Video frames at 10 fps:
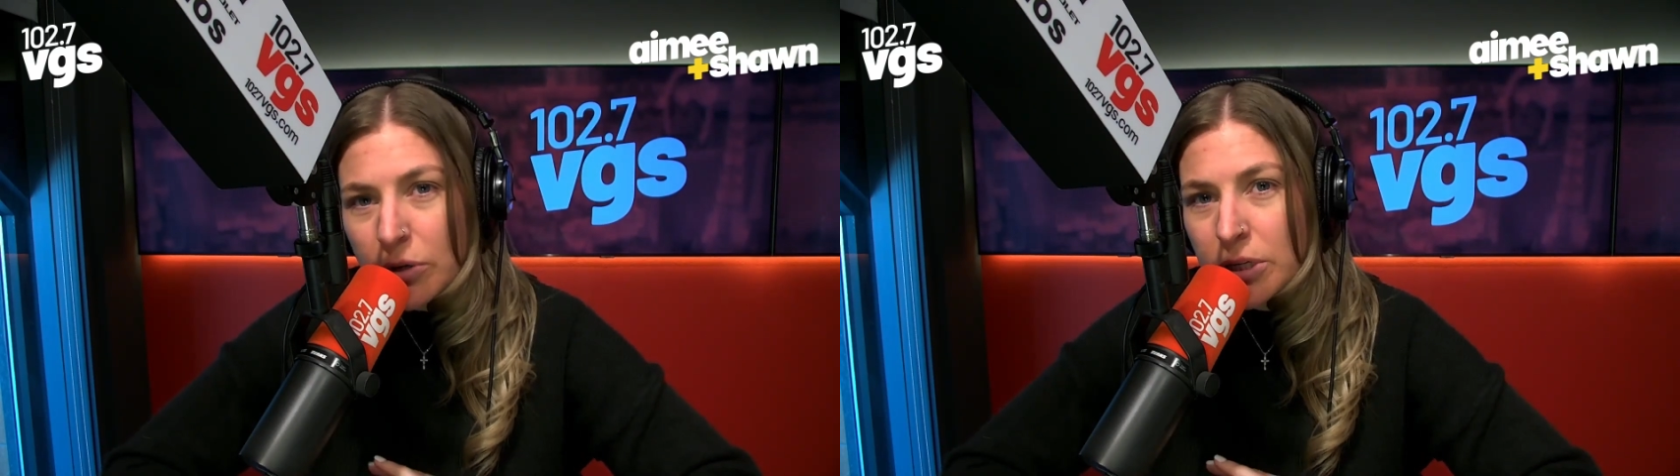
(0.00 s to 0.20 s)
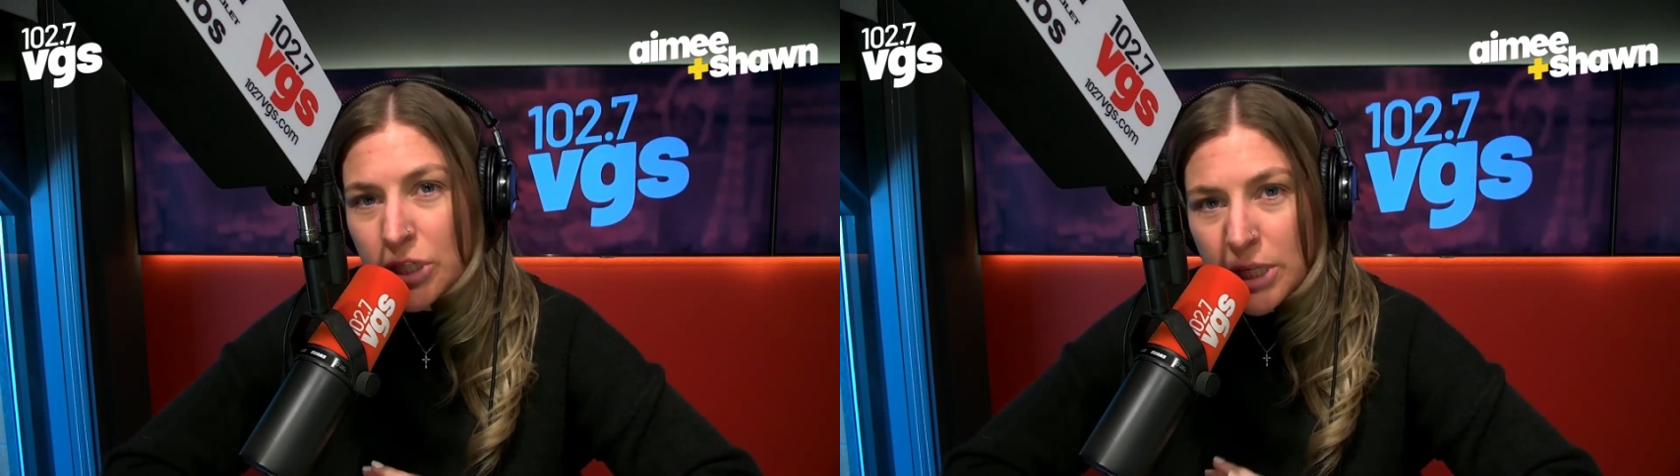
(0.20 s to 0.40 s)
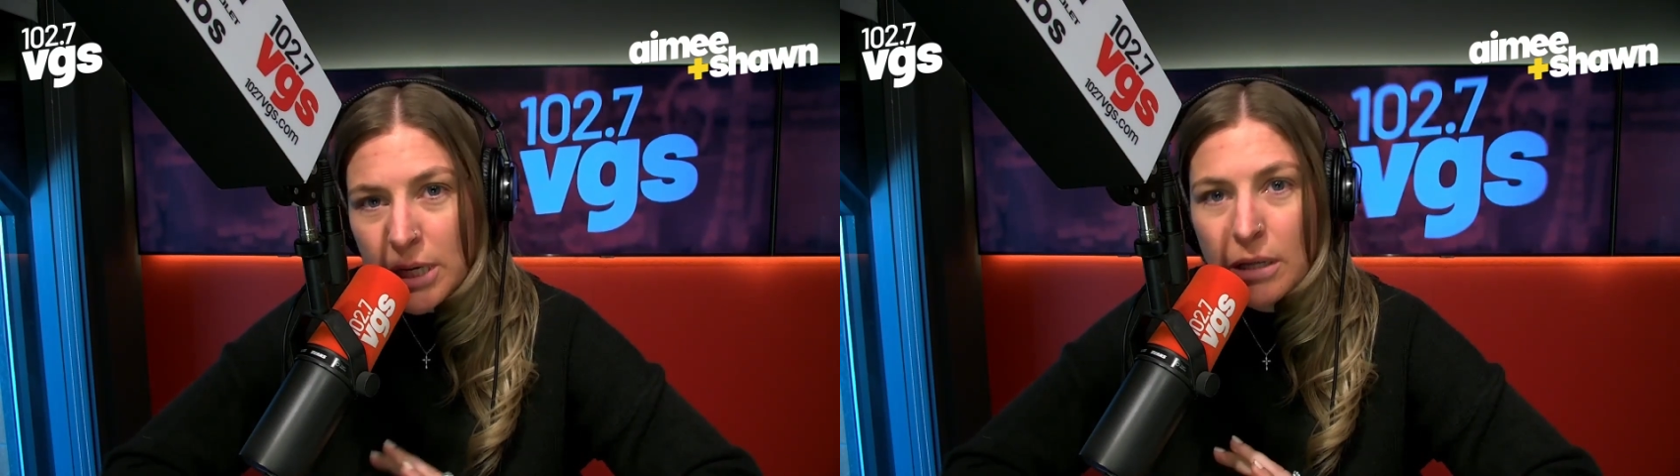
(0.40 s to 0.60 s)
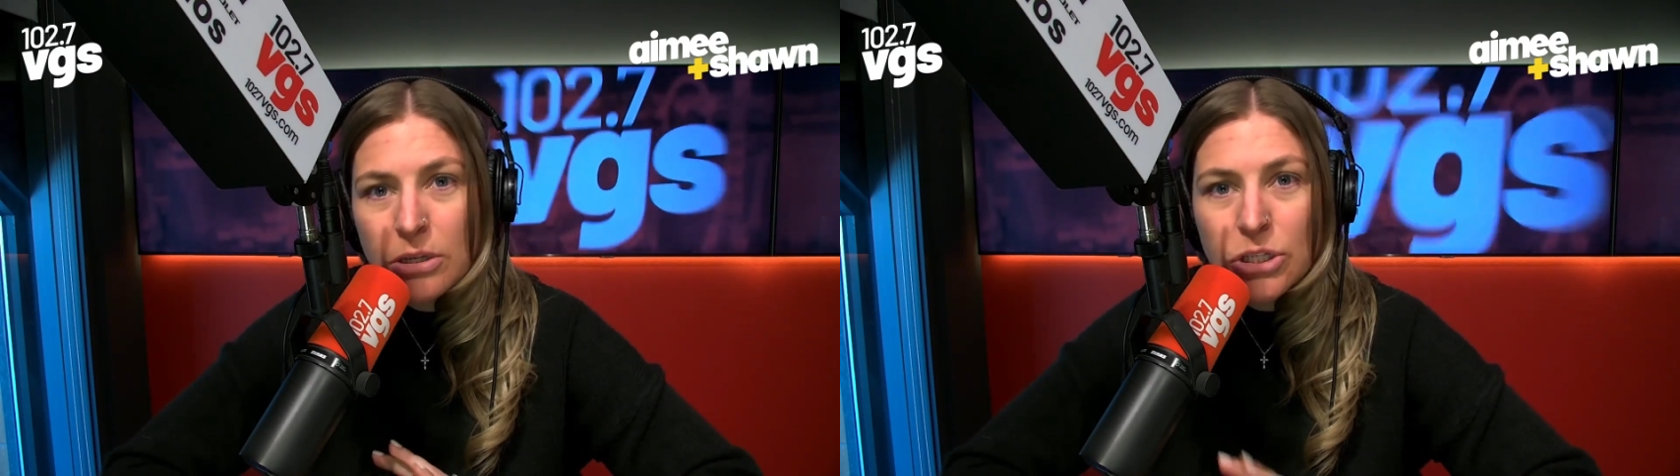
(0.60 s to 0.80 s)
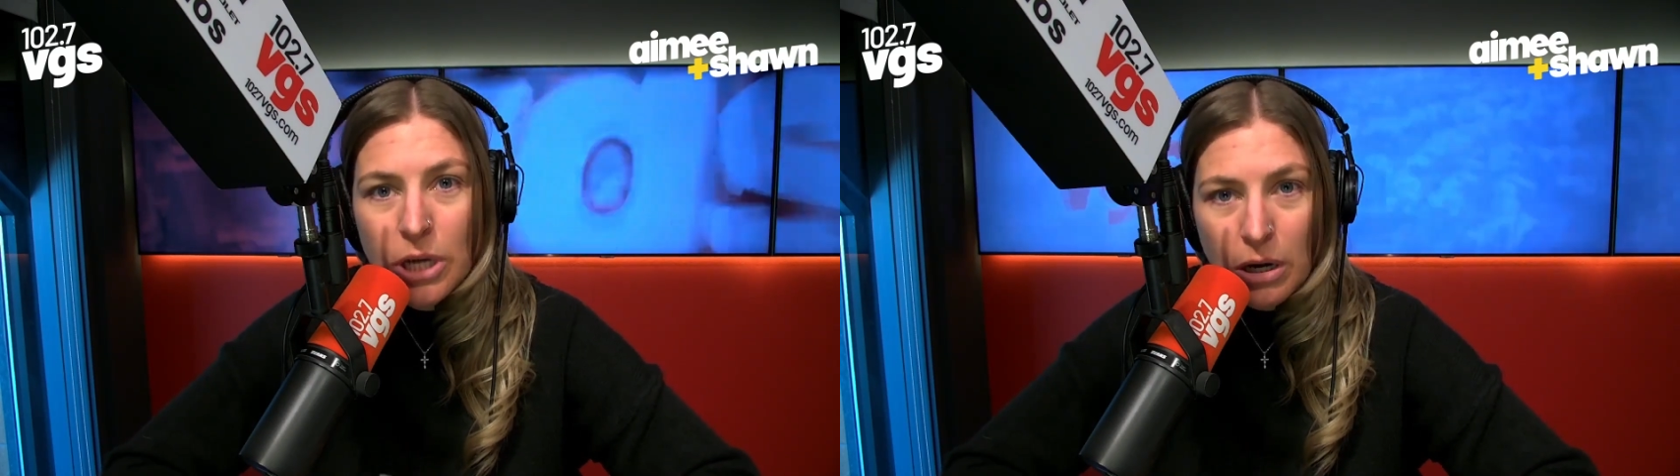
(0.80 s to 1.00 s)
or does she
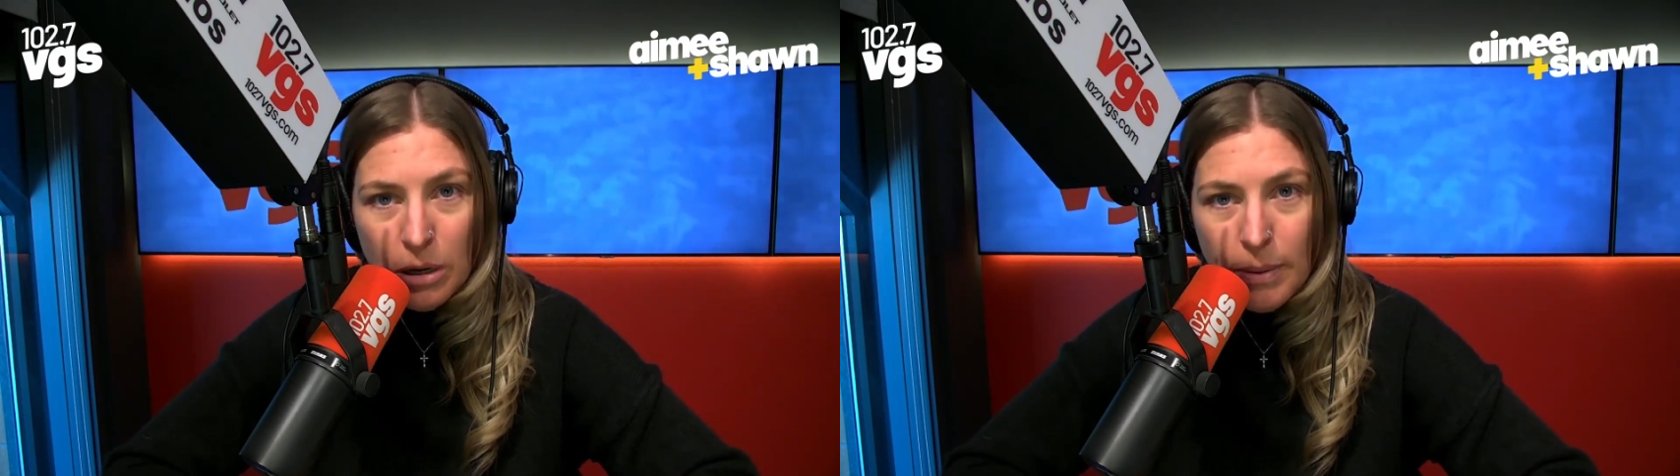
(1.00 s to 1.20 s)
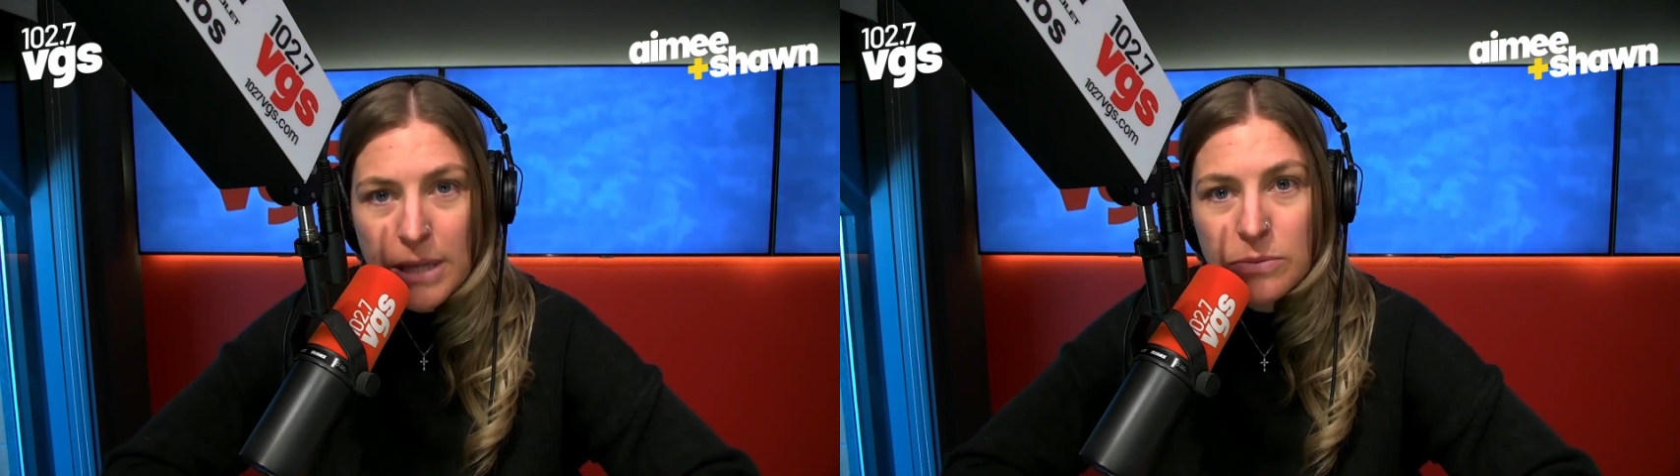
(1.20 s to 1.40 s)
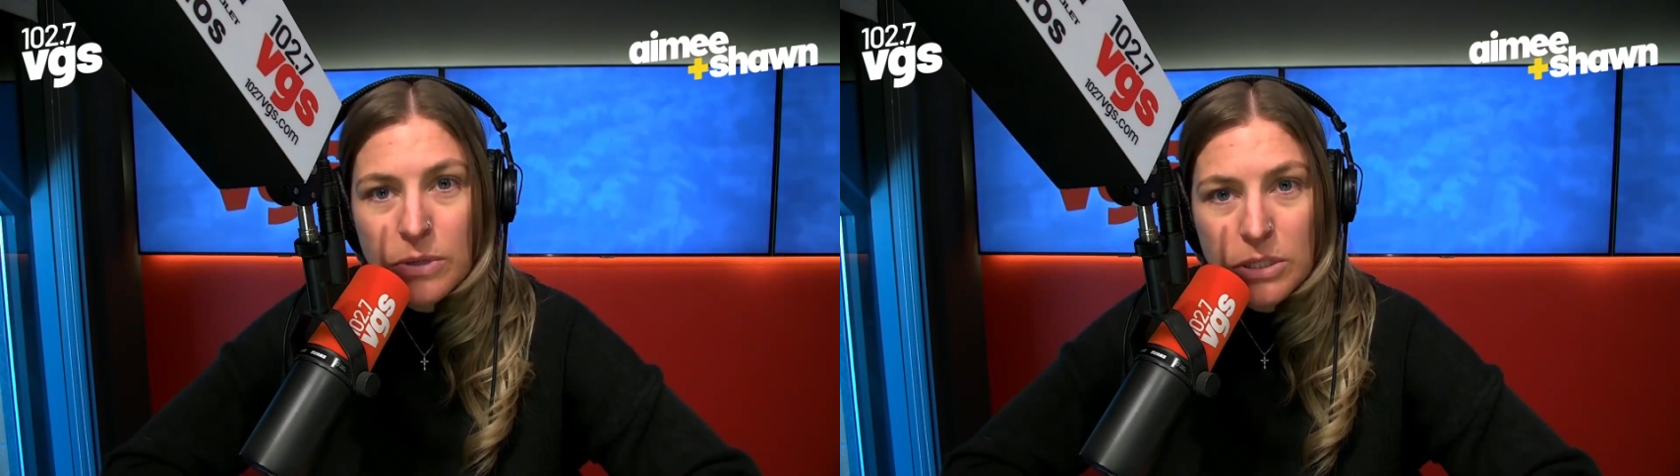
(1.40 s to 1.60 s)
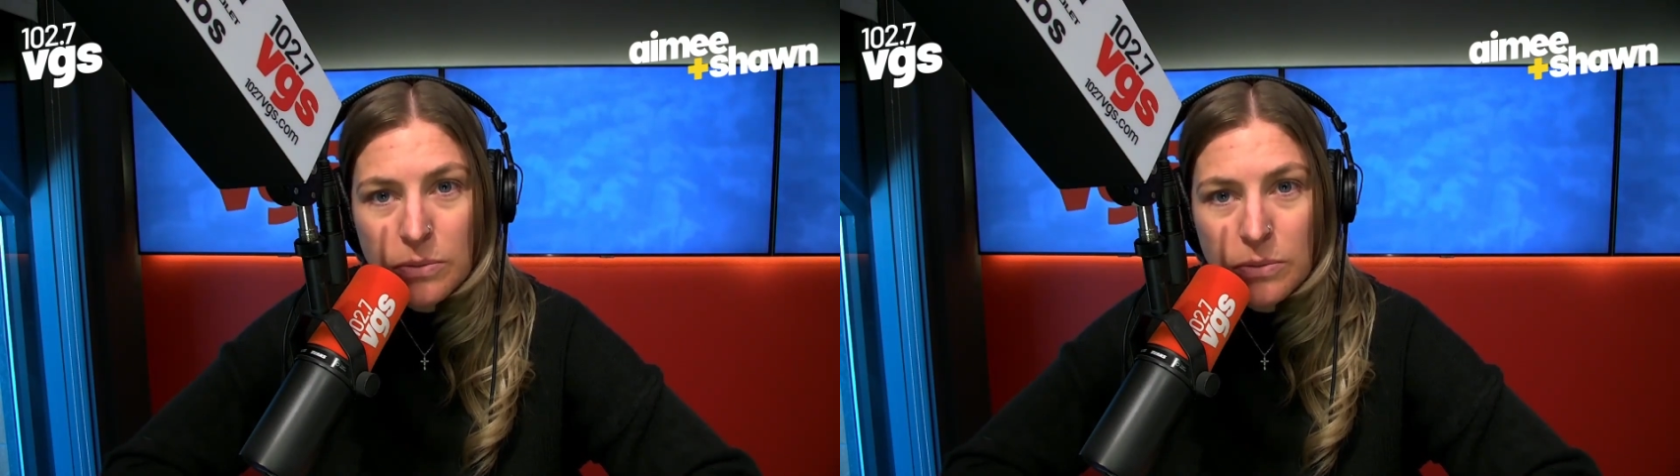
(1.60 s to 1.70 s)
share her passwords